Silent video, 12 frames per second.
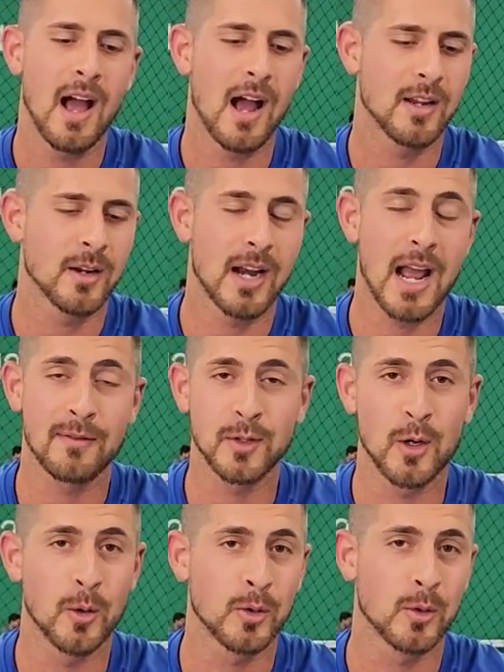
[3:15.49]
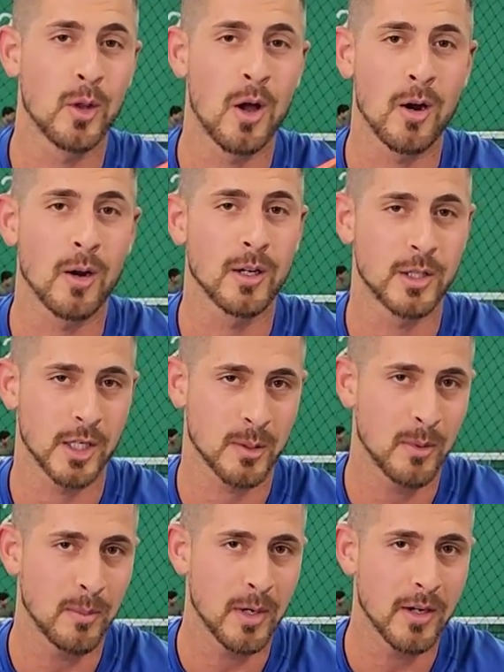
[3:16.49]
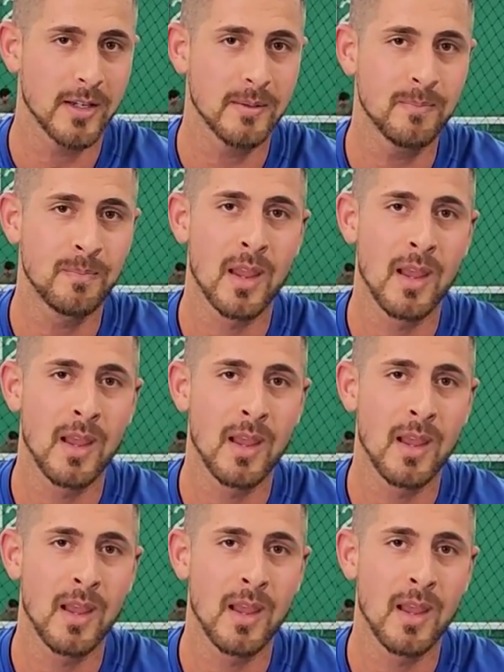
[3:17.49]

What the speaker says: you're going to have to go through a longer adjustment period.